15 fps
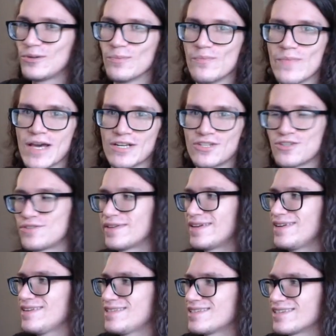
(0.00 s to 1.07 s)
mesh
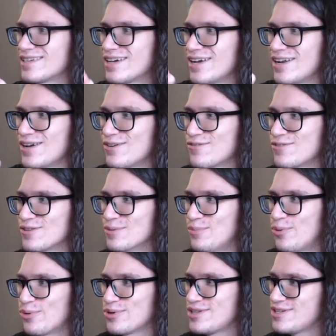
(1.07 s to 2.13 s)
things and cut out for the
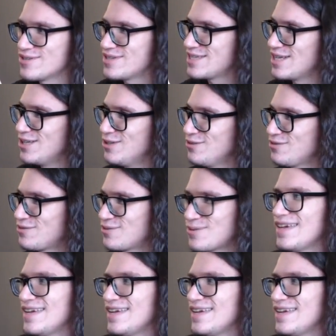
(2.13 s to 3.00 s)
ports yourself.